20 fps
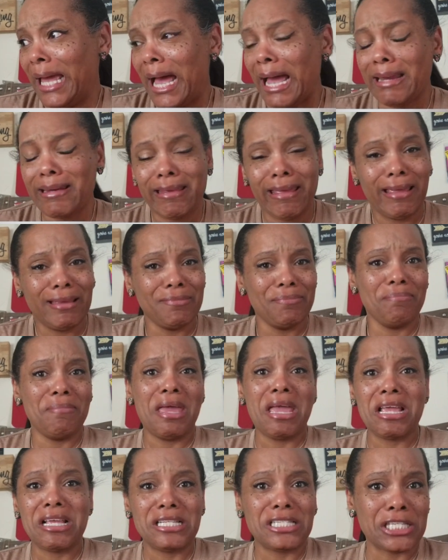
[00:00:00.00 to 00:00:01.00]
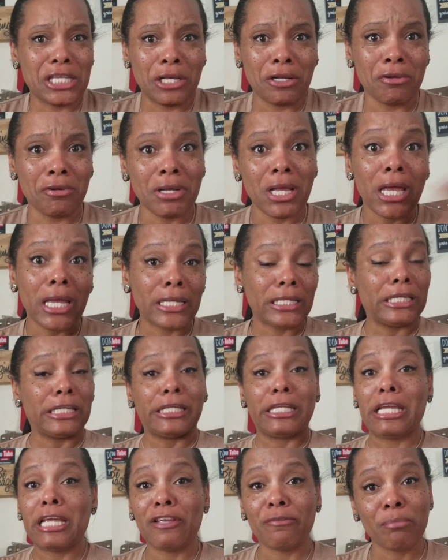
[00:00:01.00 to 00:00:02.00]
I didn't mean to. And
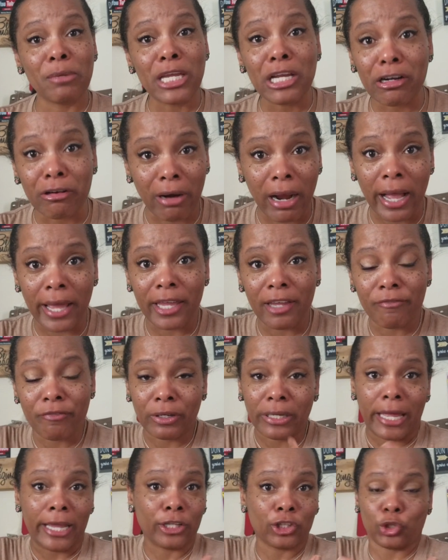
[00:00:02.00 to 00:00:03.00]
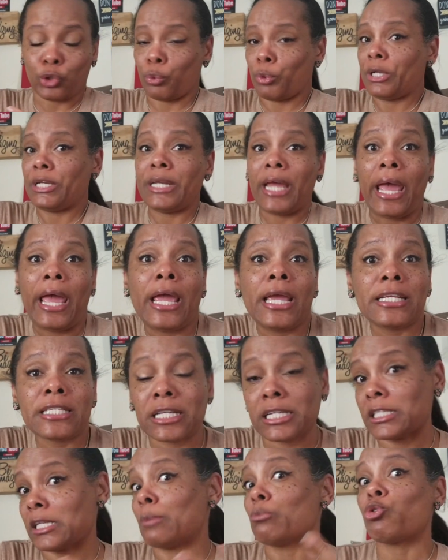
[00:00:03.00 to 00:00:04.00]
leave me crying for like 3 days
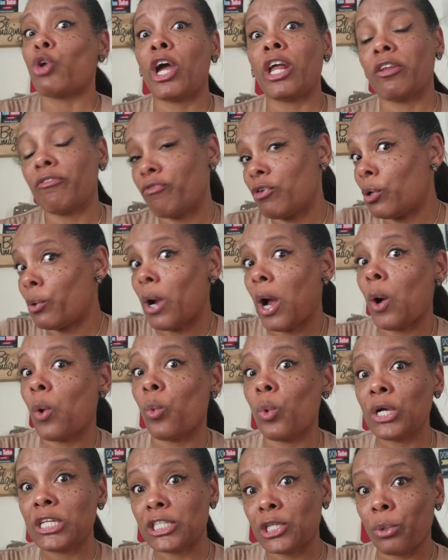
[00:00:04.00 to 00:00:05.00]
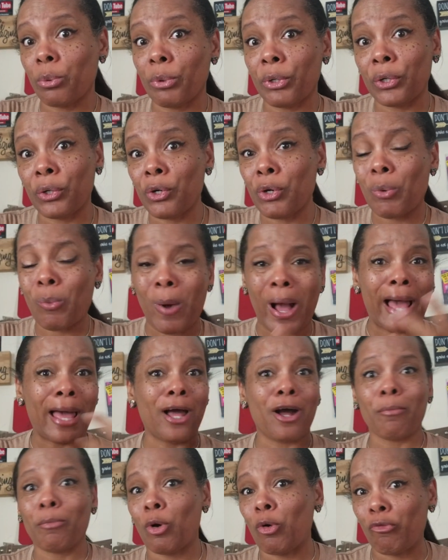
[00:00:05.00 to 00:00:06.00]
because I'm trying to figure out what's going on, why
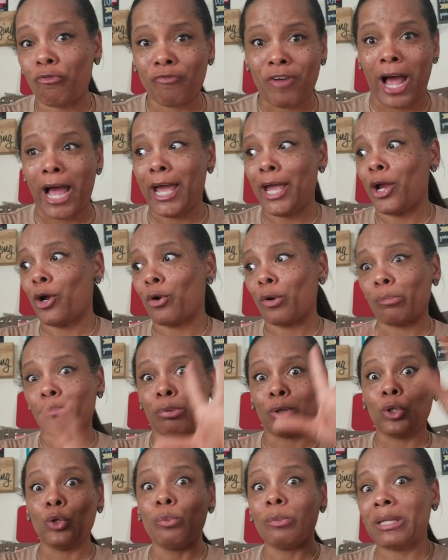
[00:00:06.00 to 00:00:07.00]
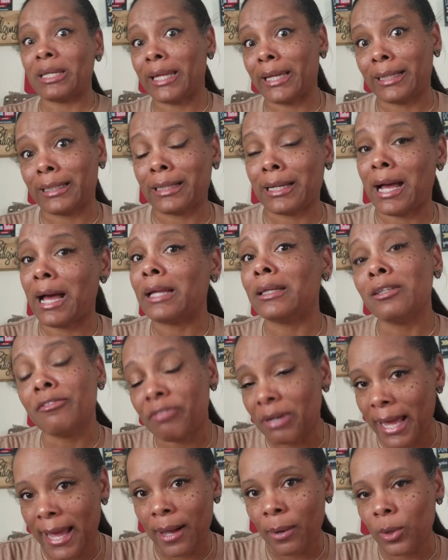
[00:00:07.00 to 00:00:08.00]
I'm on fire or blooming like a
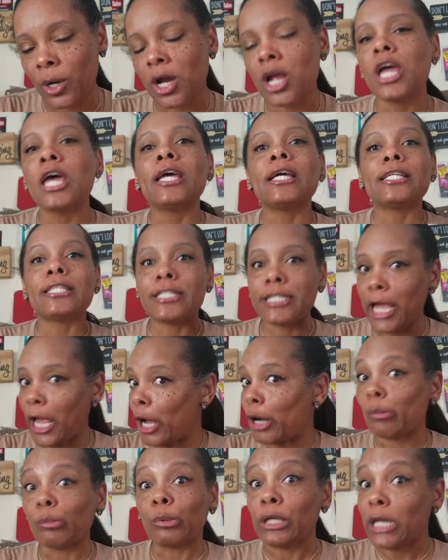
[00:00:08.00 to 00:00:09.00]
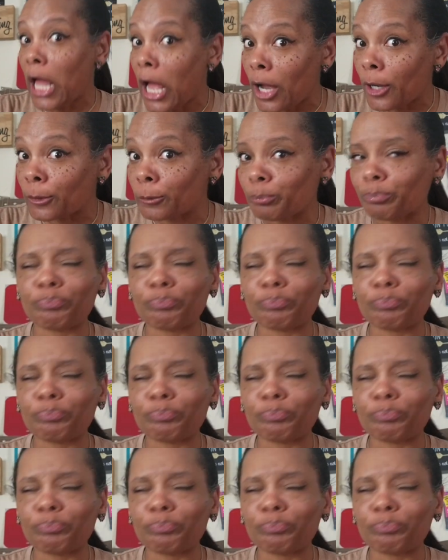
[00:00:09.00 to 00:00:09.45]
cauliflower down below.